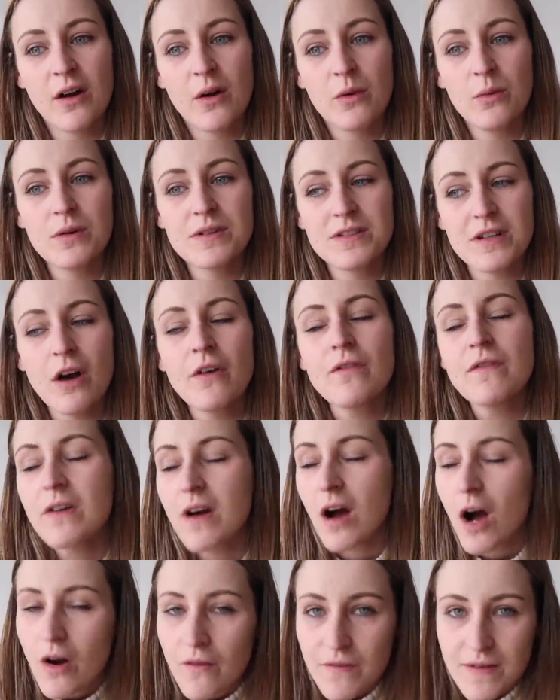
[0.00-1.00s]
was ob
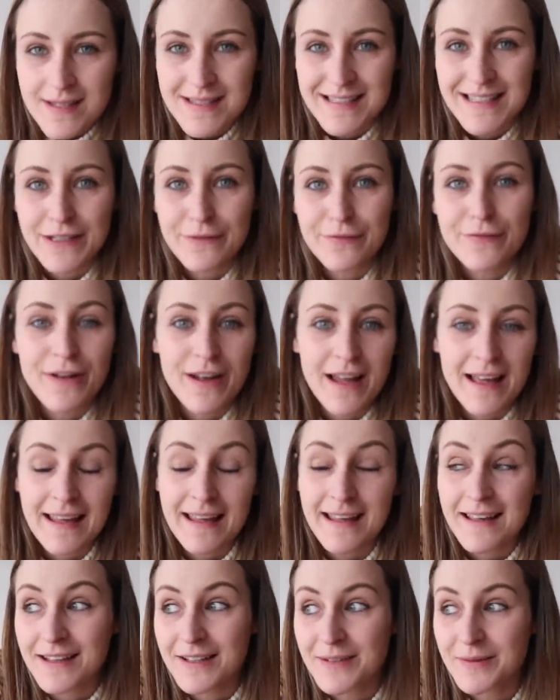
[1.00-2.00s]
obviously for
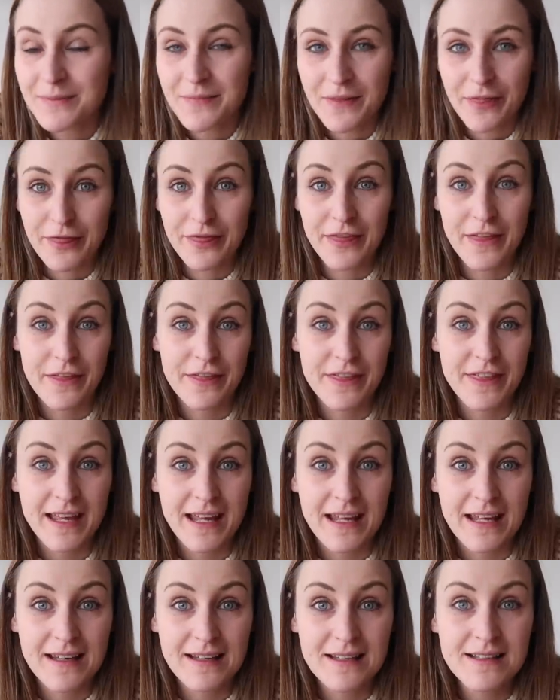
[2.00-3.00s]
like the
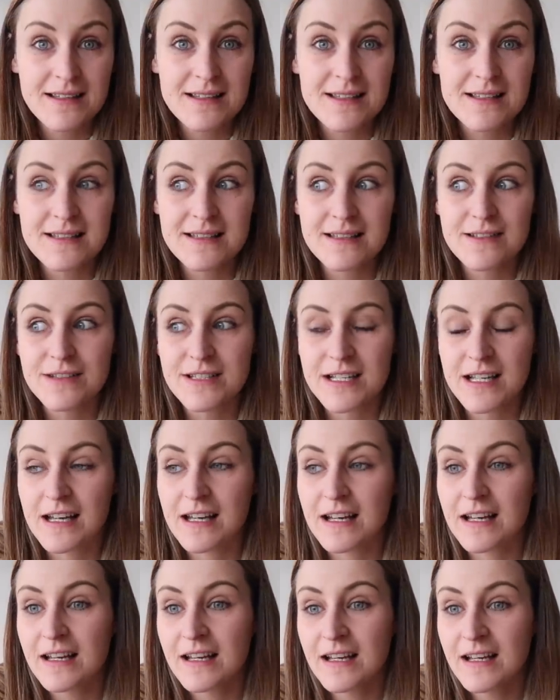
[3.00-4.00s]
things
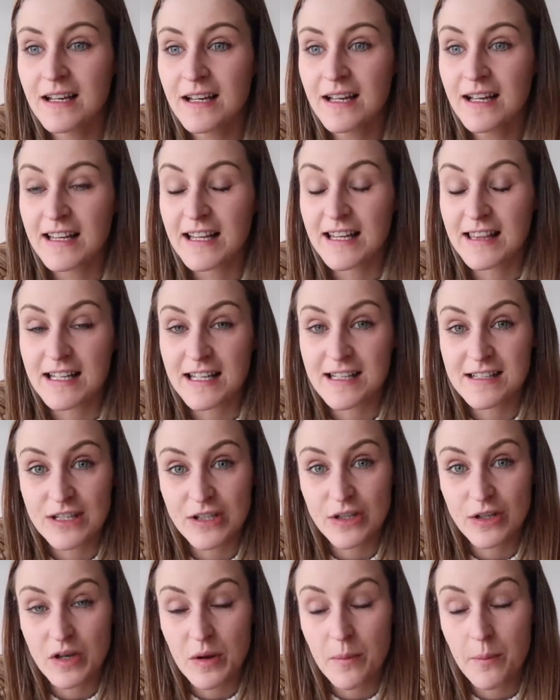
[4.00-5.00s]
to, the things that
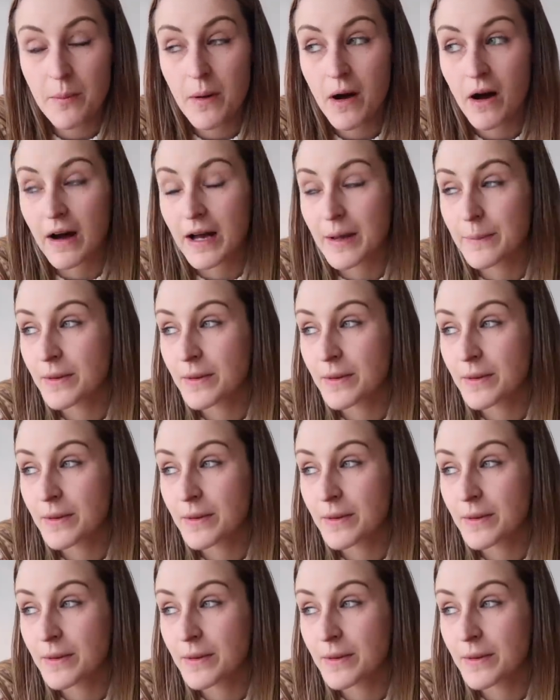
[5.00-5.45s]
you could buy.